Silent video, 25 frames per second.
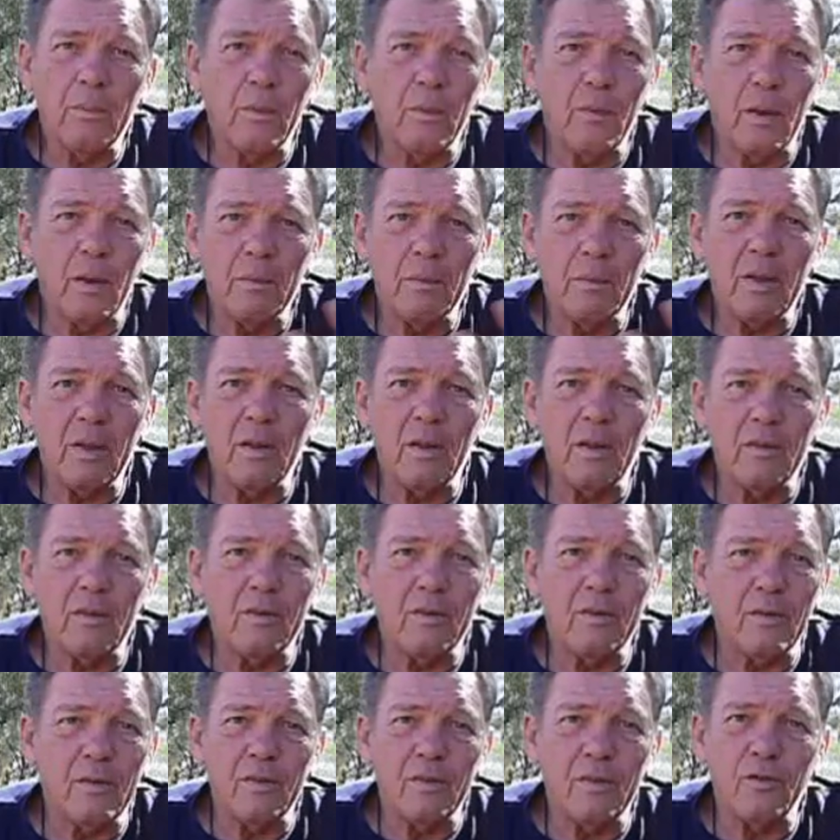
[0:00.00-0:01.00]
I mean,
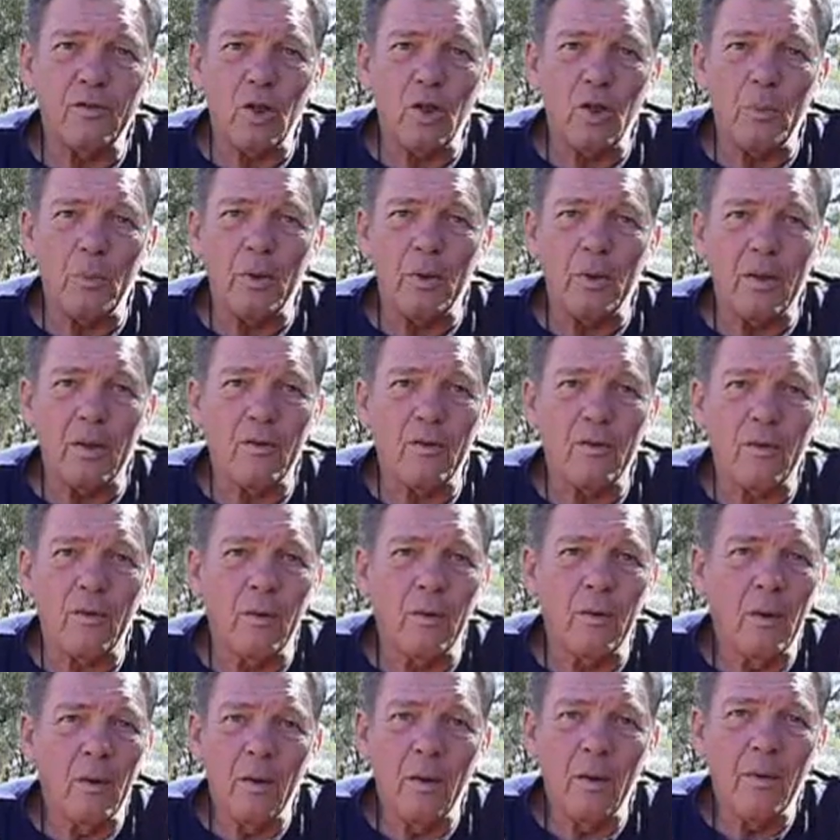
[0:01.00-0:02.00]
it's as stupid as
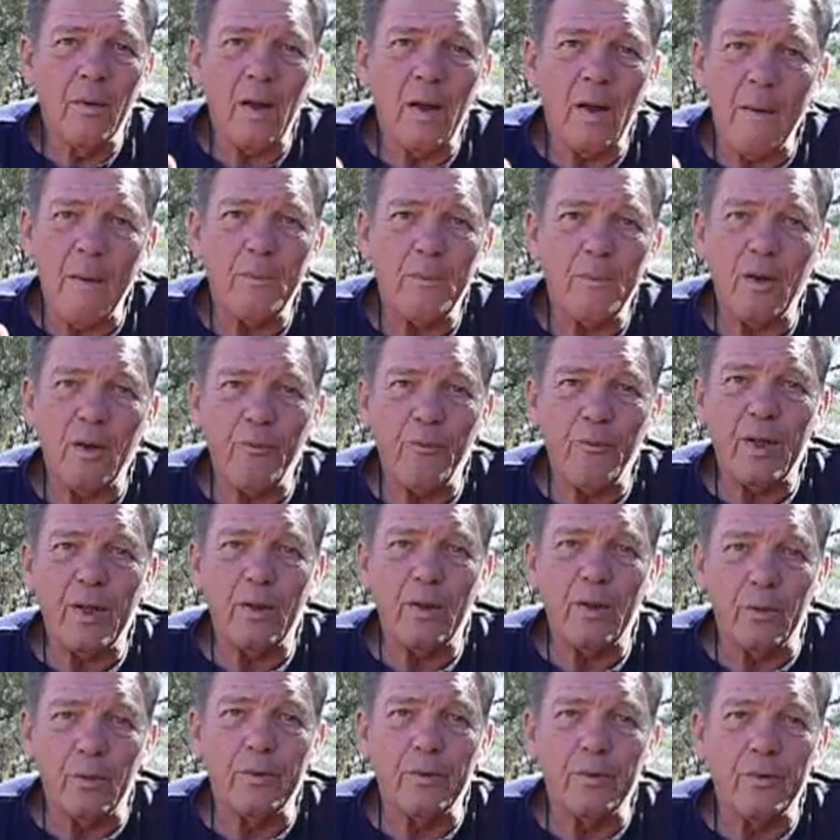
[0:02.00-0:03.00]
empty
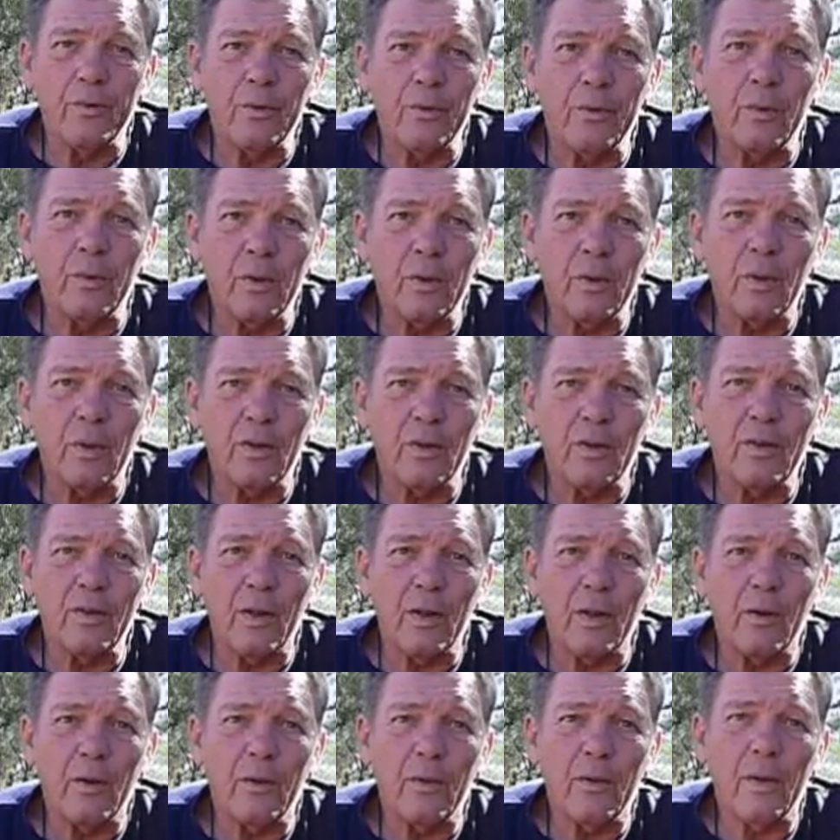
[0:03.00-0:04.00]
fields. You know, there's
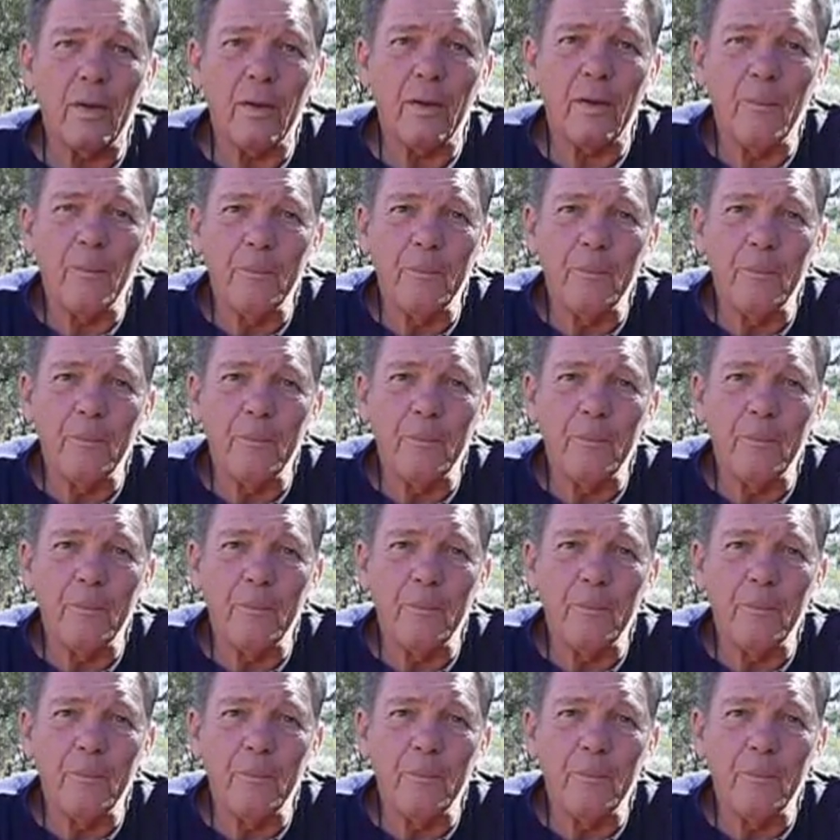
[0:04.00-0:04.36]
nothing there.